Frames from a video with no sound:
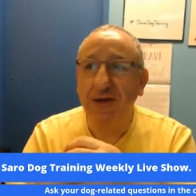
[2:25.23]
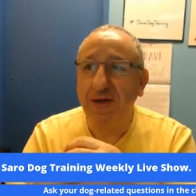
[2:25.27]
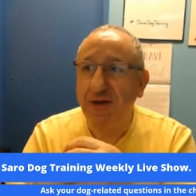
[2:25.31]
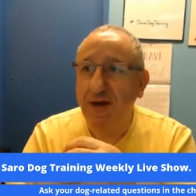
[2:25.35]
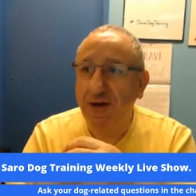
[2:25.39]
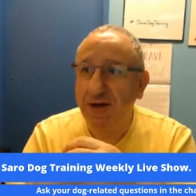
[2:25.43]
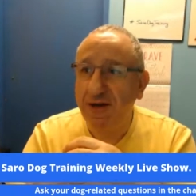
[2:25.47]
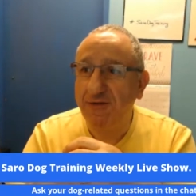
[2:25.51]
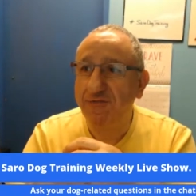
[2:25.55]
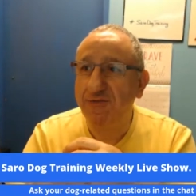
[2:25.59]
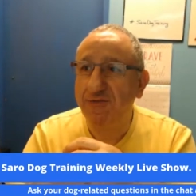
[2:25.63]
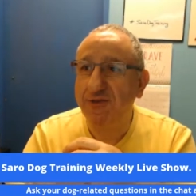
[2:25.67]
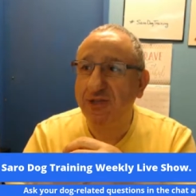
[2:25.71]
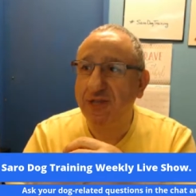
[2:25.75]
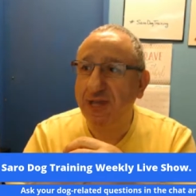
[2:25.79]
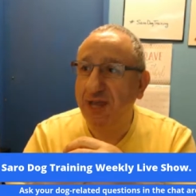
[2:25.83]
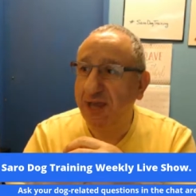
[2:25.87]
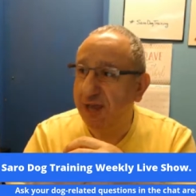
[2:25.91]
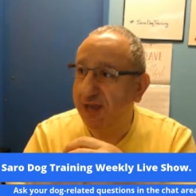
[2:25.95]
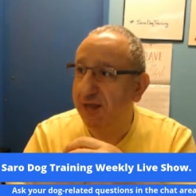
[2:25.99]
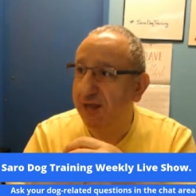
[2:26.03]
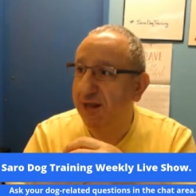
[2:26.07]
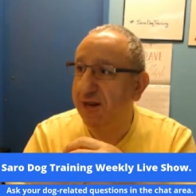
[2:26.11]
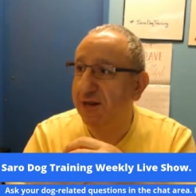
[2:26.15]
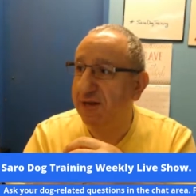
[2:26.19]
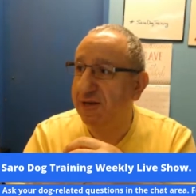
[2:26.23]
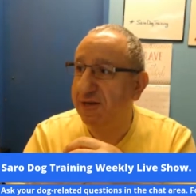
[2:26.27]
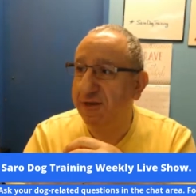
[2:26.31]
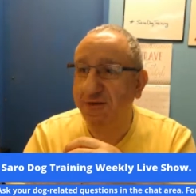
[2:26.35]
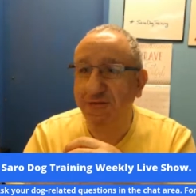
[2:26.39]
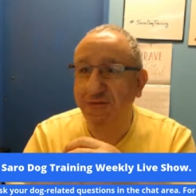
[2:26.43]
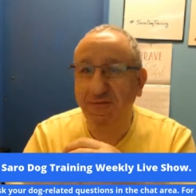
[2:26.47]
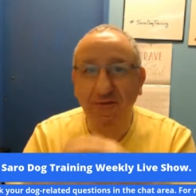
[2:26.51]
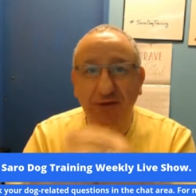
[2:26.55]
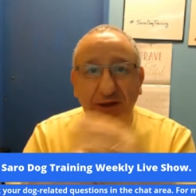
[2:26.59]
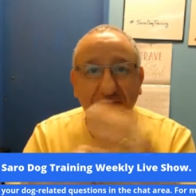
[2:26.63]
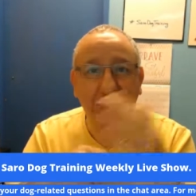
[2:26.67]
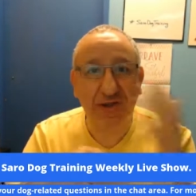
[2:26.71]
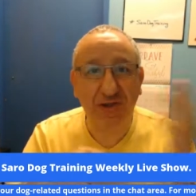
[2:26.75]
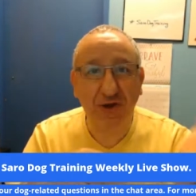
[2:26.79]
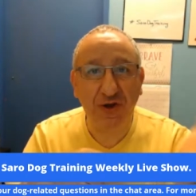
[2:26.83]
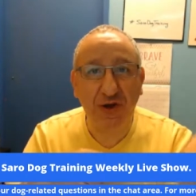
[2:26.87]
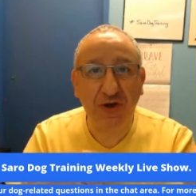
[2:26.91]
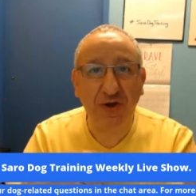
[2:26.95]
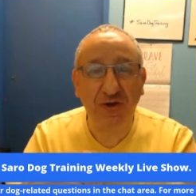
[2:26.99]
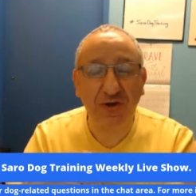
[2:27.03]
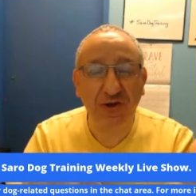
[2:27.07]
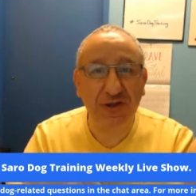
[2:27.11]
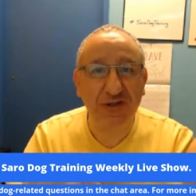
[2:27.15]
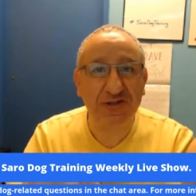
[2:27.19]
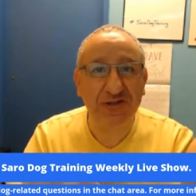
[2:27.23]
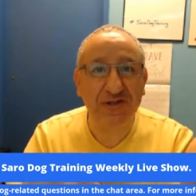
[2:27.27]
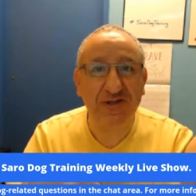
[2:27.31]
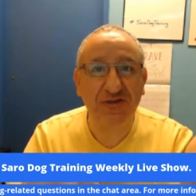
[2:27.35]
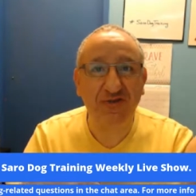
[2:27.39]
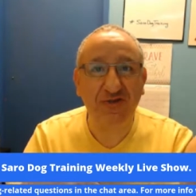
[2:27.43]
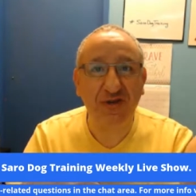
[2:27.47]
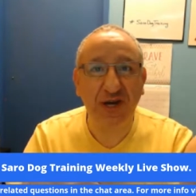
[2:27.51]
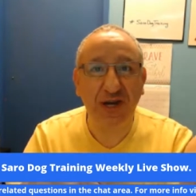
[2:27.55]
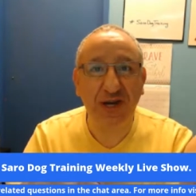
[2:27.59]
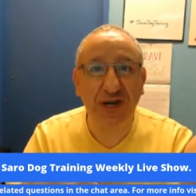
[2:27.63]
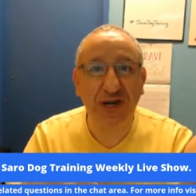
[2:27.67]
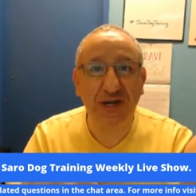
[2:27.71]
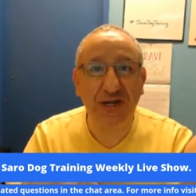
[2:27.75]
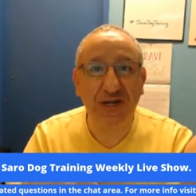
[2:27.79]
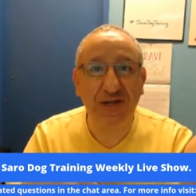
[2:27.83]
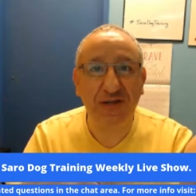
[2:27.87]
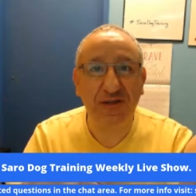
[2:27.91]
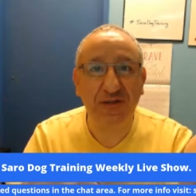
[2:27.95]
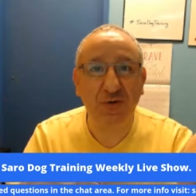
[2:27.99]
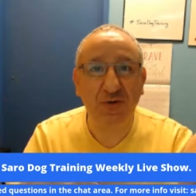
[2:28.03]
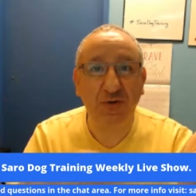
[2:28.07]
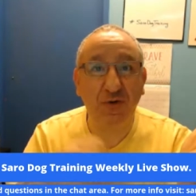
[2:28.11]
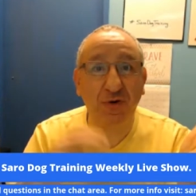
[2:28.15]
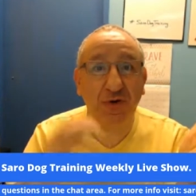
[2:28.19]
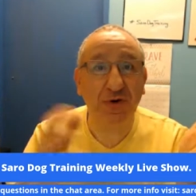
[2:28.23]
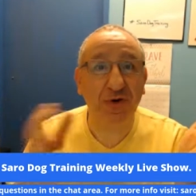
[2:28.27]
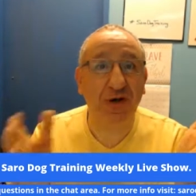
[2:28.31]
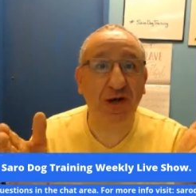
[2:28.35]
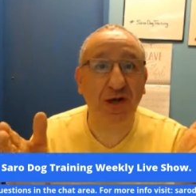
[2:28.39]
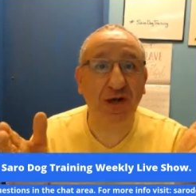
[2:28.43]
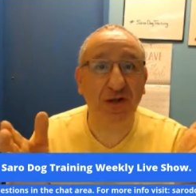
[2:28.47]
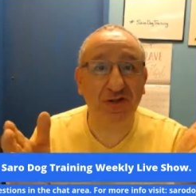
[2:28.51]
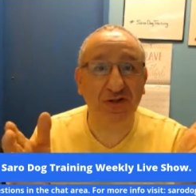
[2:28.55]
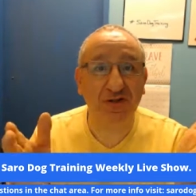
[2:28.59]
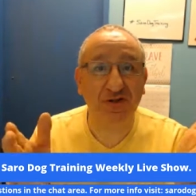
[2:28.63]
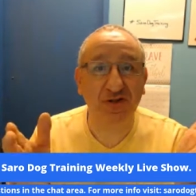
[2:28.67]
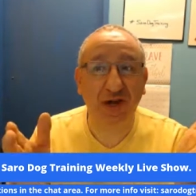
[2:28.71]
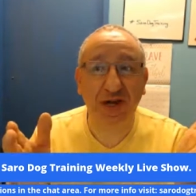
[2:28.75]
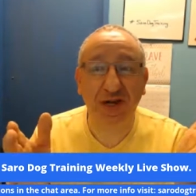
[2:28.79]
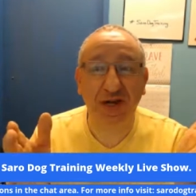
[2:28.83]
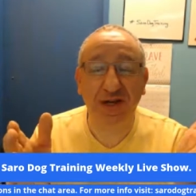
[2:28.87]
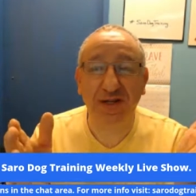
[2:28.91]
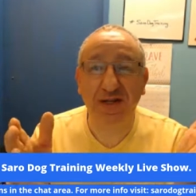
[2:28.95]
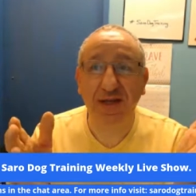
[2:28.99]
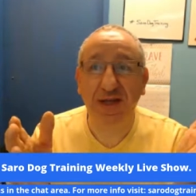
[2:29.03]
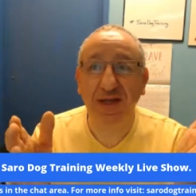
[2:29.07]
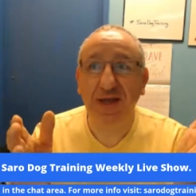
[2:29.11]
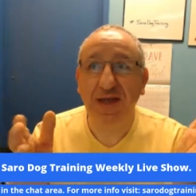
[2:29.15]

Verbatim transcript: kind of tell if a dog is trained or not trained.